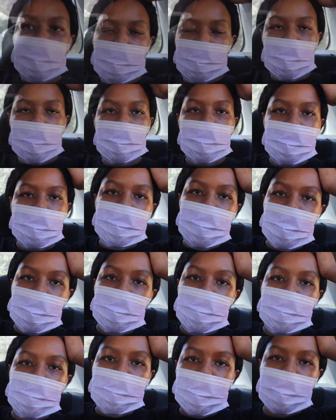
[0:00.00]
on my way to go
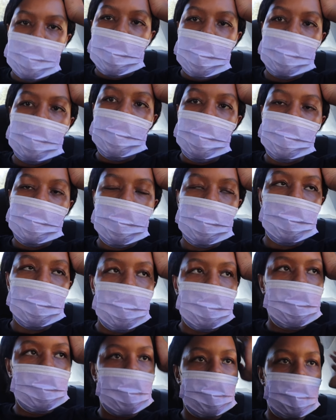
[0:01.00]
do my nails,
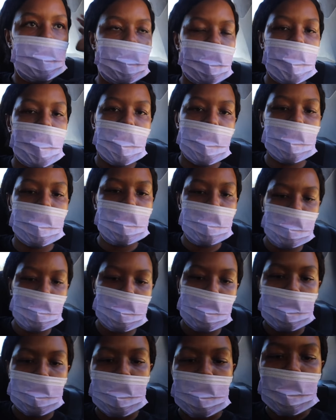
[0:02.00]
and
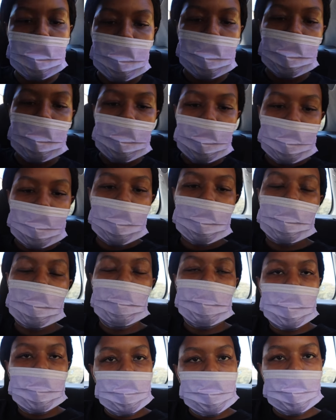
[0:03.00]
then I
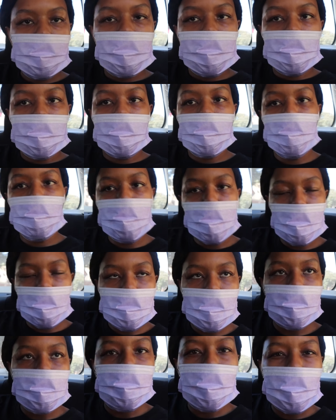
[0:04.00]
might just take another
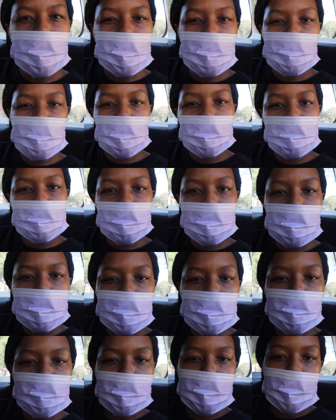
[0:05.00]
Bolt and go get
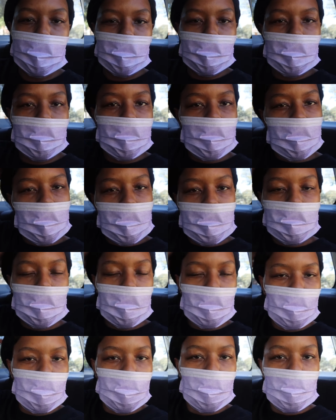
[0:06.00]
breakfast. But other than that,
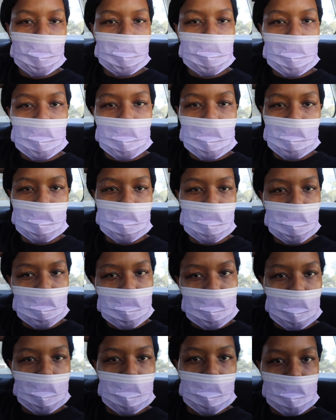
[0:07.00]
I'll talk to you guys as soon
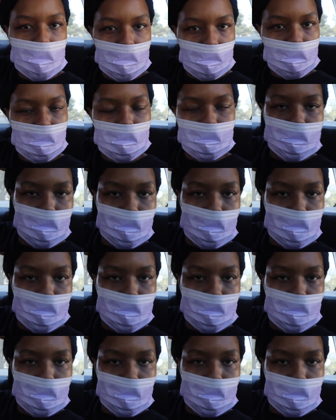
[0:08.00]
as I get there.